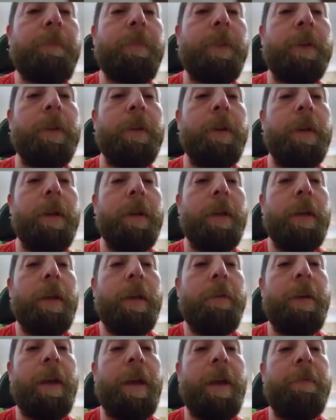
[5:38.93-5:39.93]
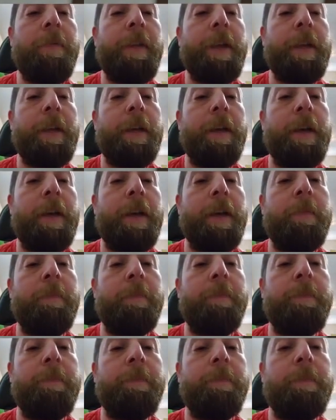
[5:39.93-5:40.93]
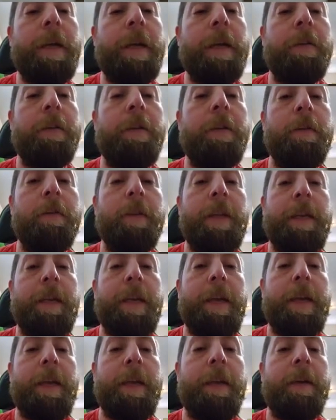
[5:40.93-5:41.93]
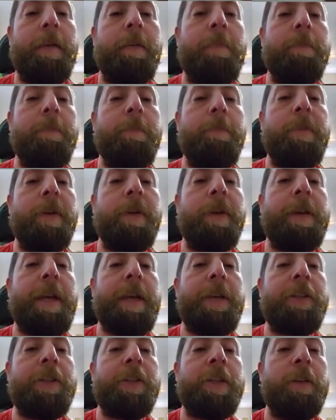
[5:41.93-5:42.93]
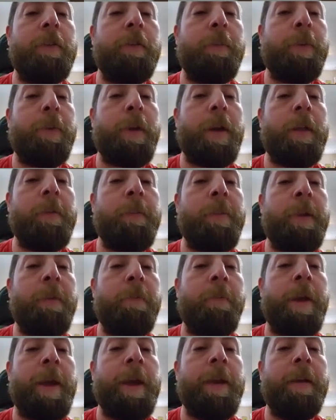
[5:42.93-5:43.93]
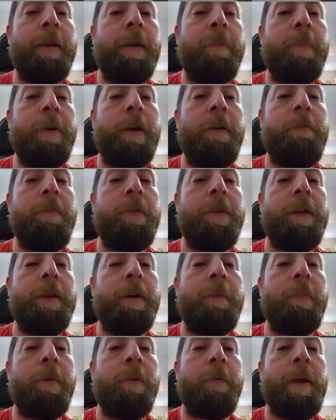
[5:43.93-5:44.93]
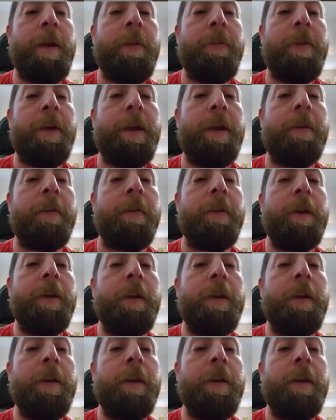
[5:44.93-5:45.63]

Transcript: if you have like a... I don't know, like a variation, it would probably be right above the number right there.